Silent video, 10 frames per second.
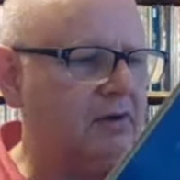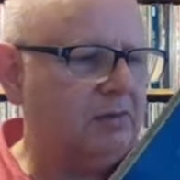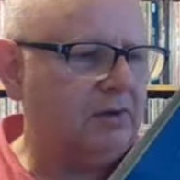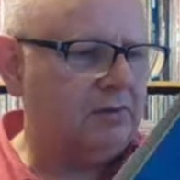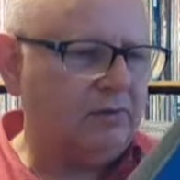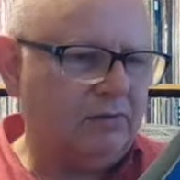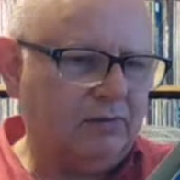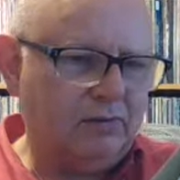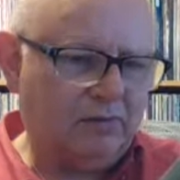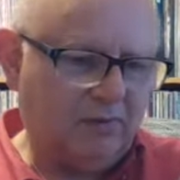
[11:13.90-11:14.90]
to be sort
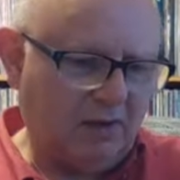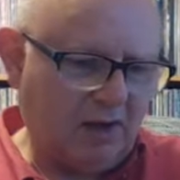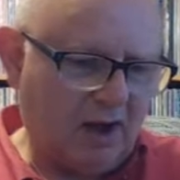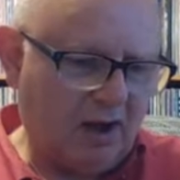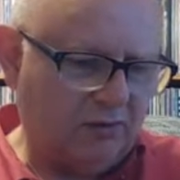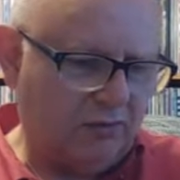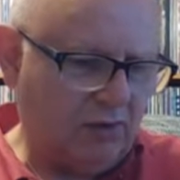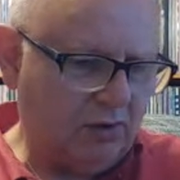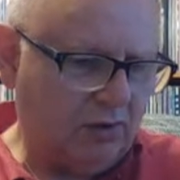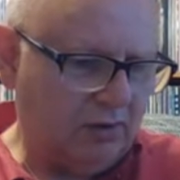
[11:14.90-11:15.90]
of hard
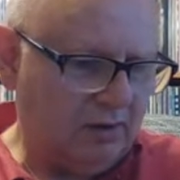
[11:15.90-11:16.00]
rock.